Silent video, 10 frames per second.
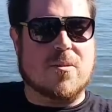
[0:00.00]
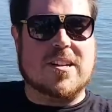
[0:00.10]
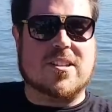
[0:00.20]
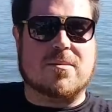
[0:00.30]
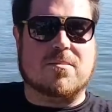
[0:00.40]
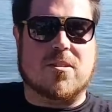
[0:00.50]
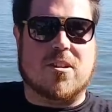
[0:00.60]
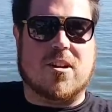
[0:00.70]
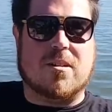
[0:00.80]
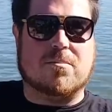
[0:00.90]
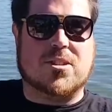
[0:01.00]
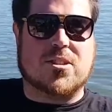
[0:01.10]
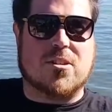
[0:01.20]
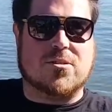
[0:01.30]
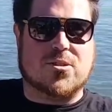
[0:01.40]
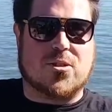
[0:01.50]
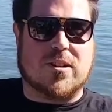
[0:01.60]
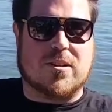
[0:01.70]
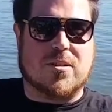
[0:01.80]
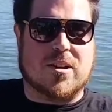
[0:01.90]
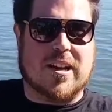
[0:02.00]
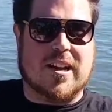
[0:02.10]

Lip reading: reason I'm so strong